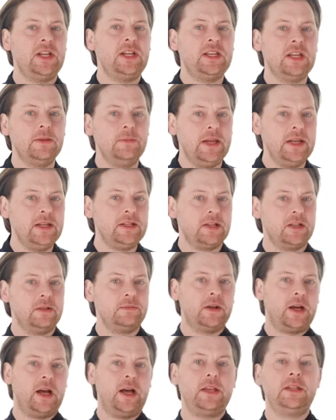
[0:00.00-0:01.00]
move the steak to
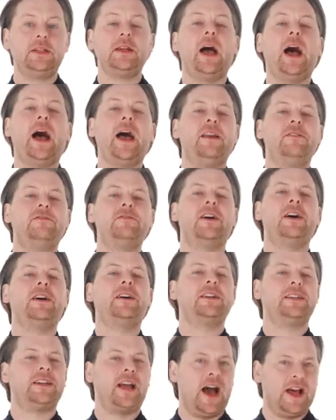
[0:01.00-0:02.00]
the back to
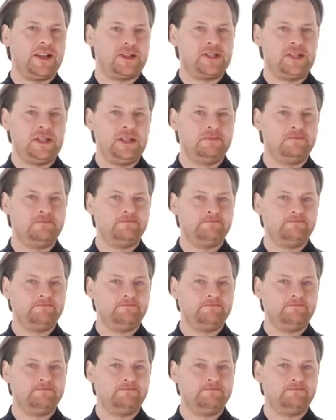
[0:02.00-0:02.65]
finish heating through.